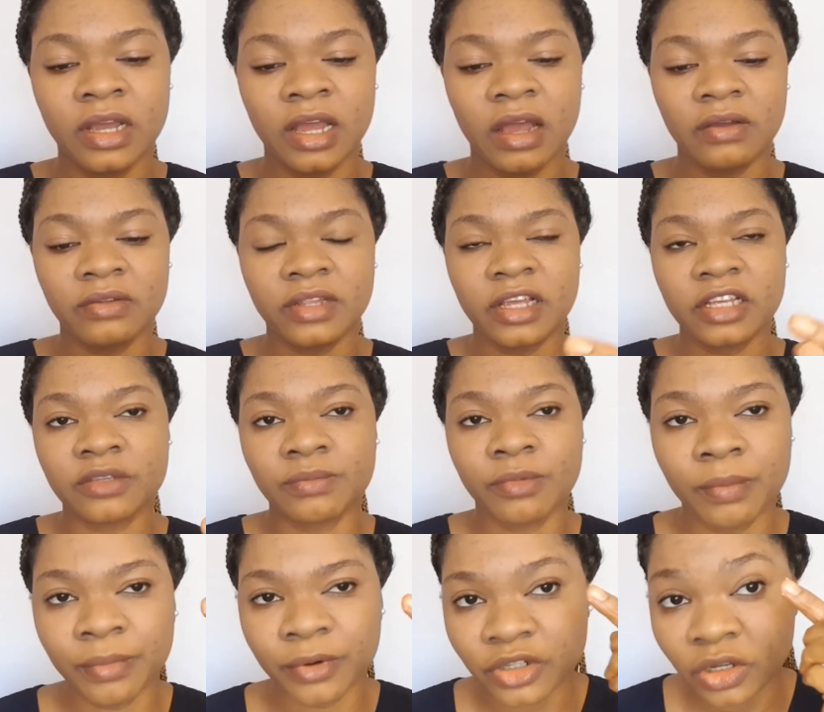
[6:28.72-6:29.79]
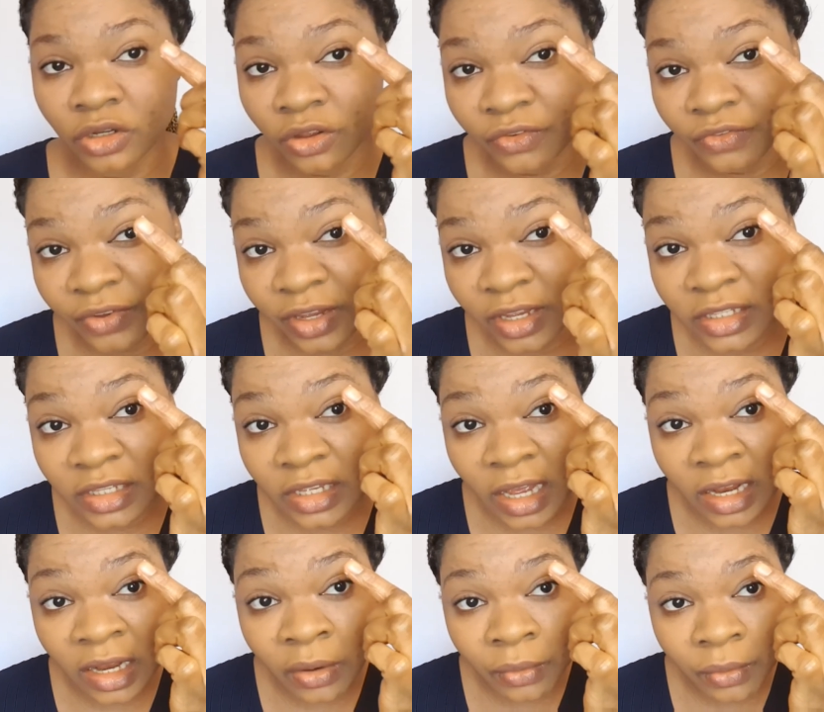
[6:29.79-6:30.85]
I'll take small portion of it
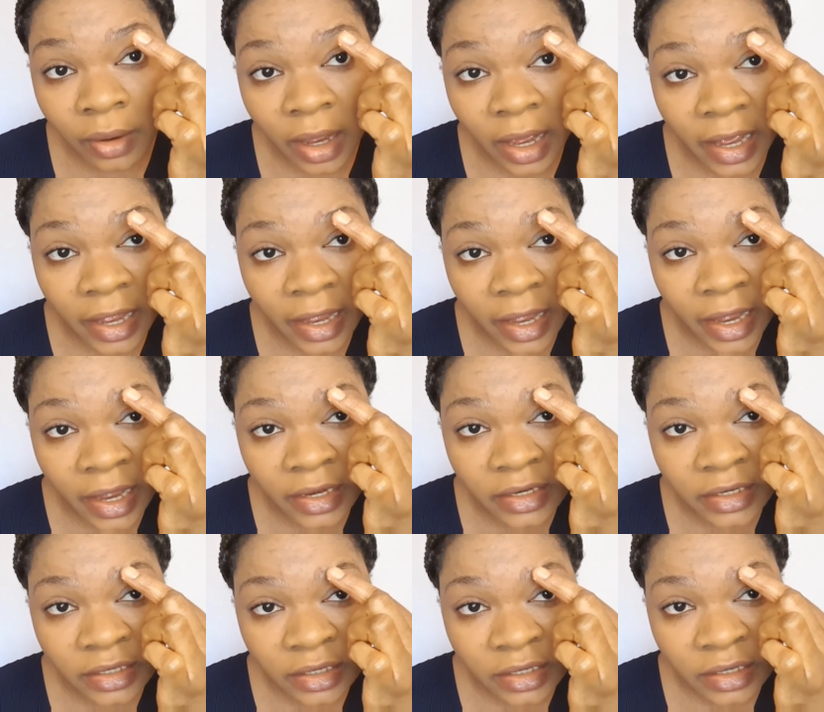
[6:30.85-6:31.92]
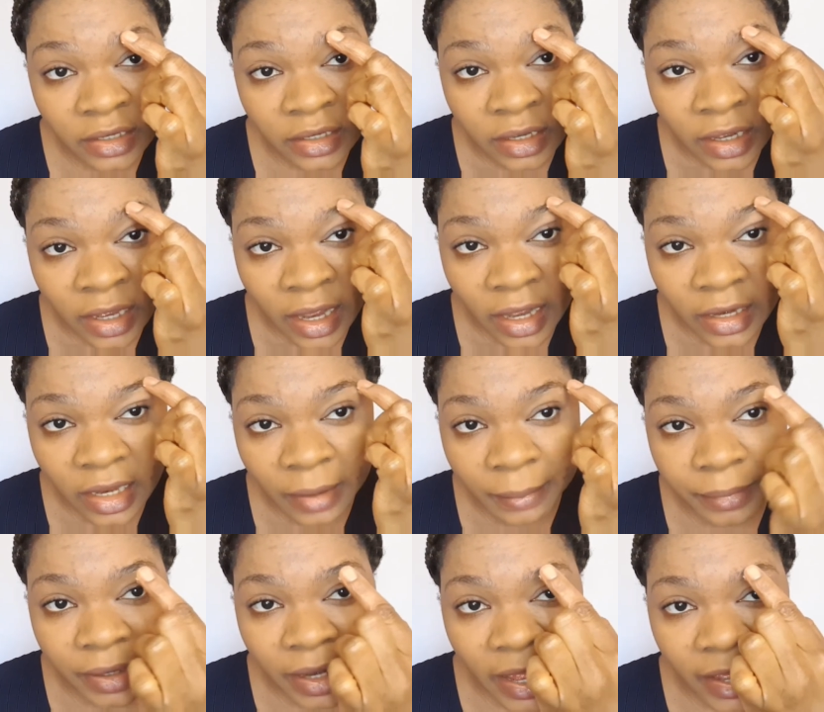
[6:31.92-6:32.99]
and I'll go ahead and
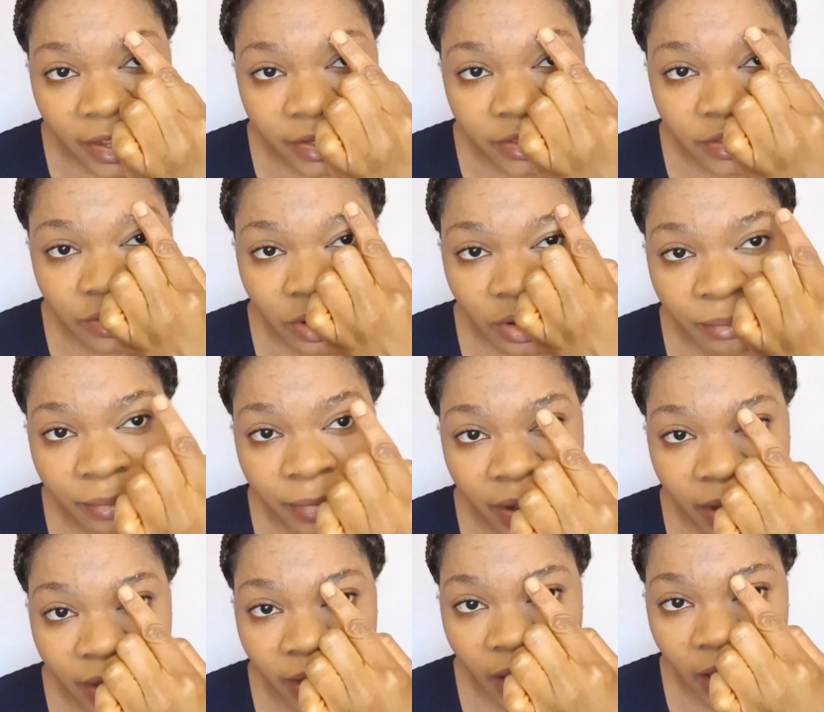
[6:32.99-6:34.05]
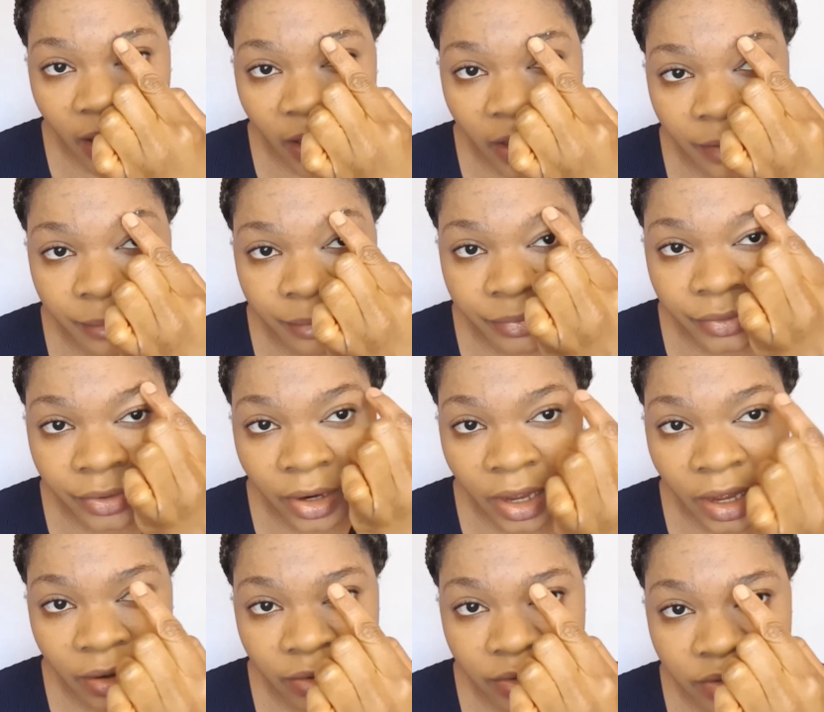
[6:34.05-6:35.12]
apply it on my
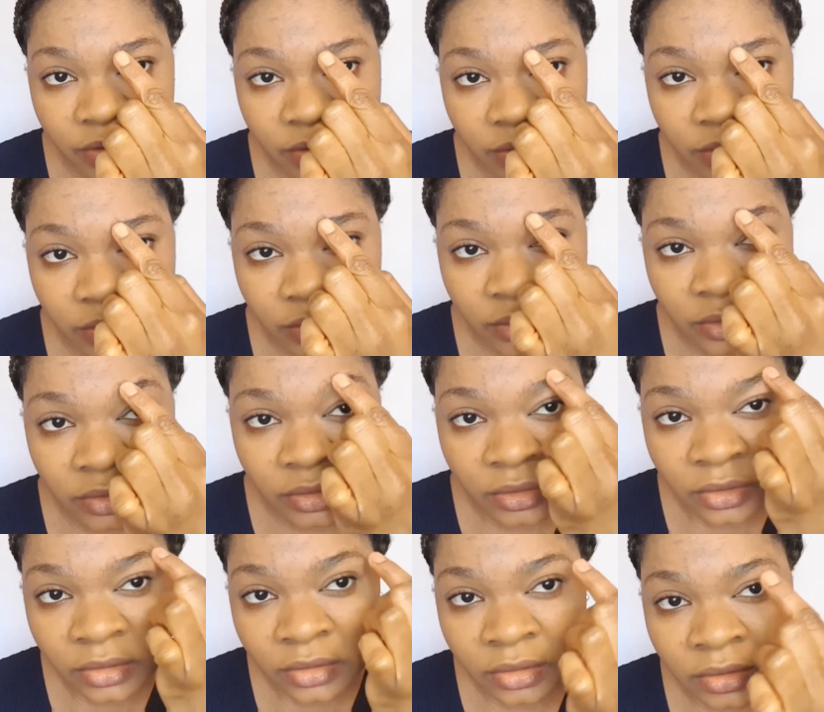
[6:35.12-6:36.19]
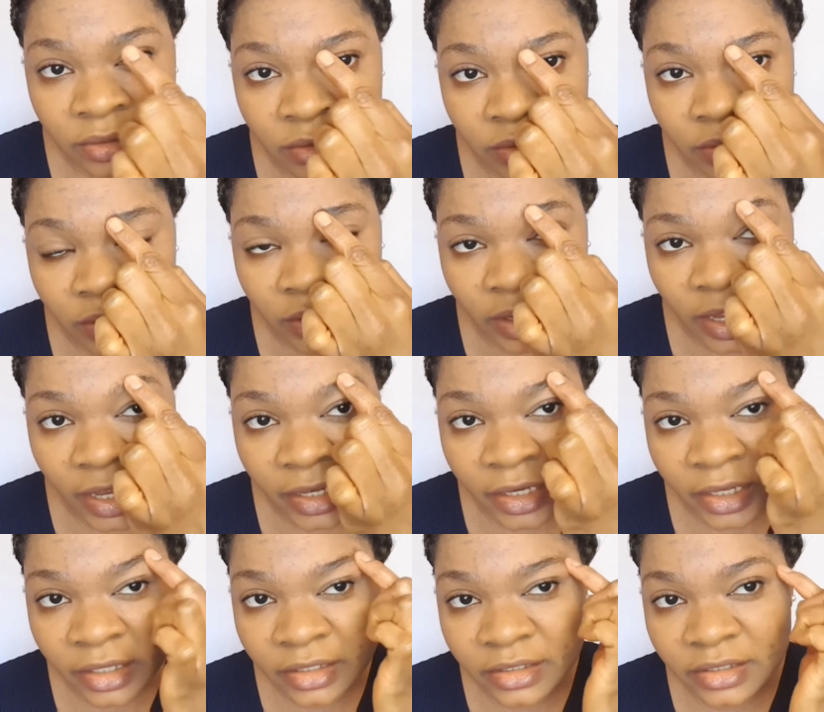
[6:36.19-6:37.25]
eyebrows like
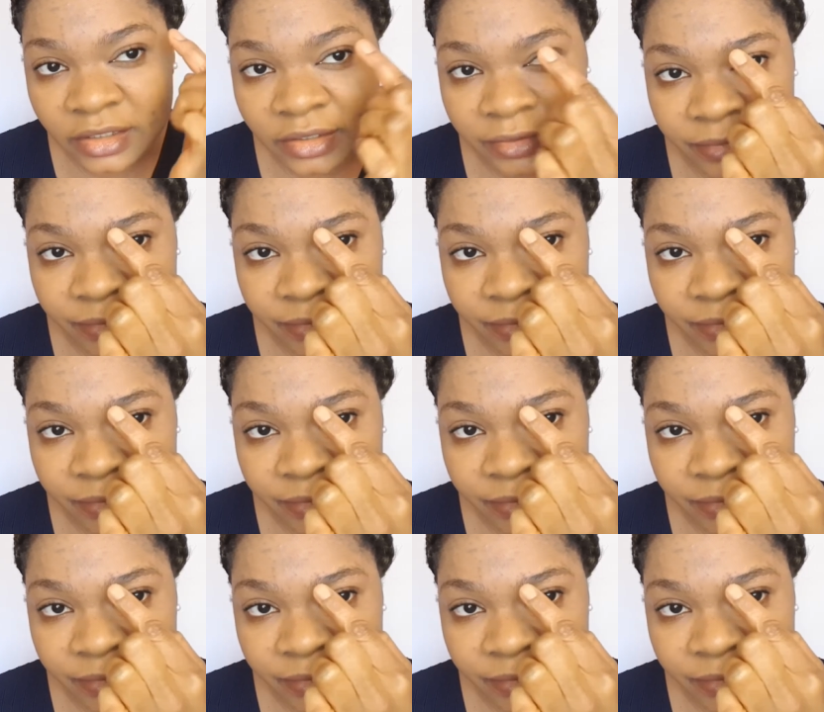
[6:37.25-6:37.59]
this.